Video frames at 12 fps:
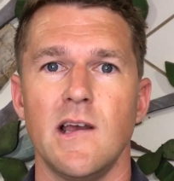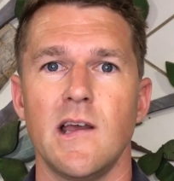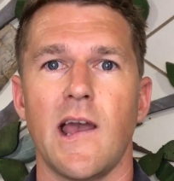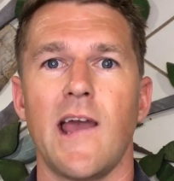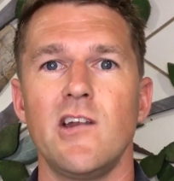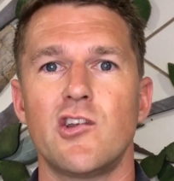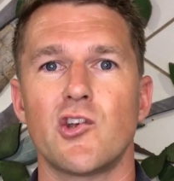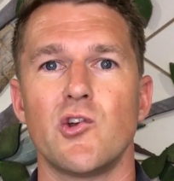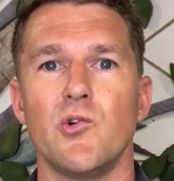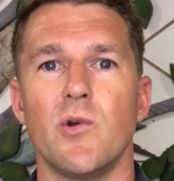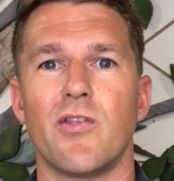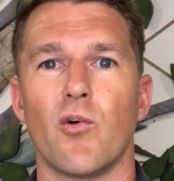head
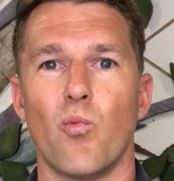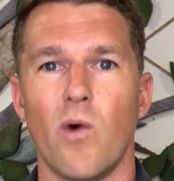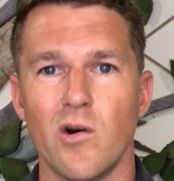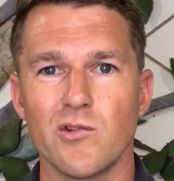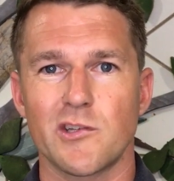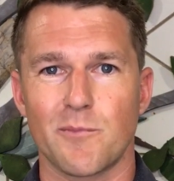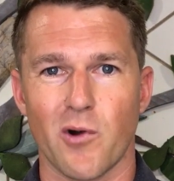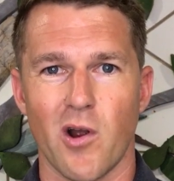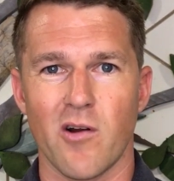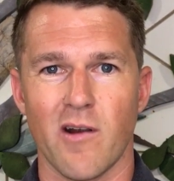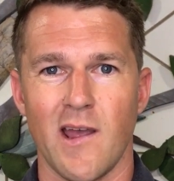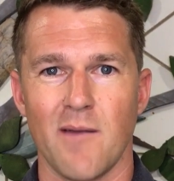to
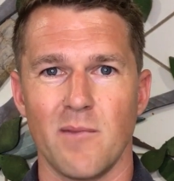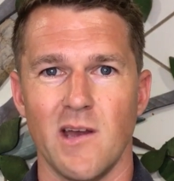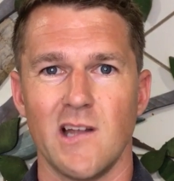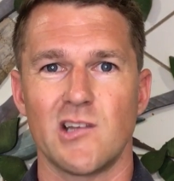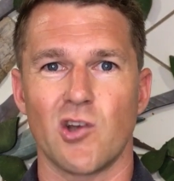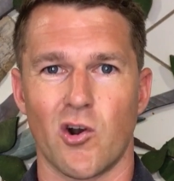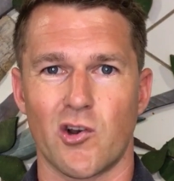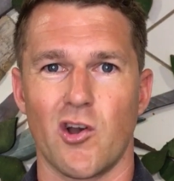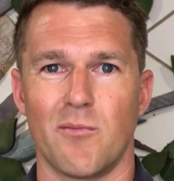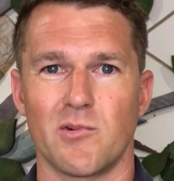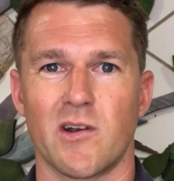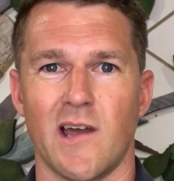
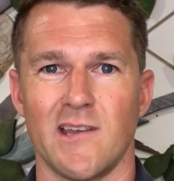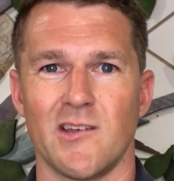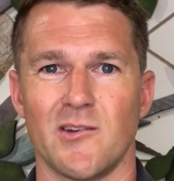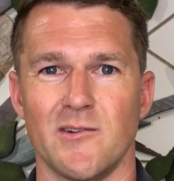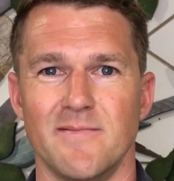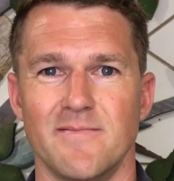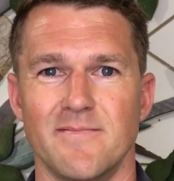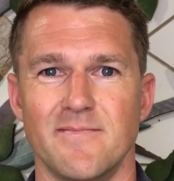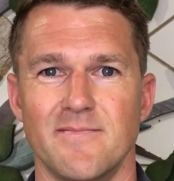thewellnessprogram.com.au.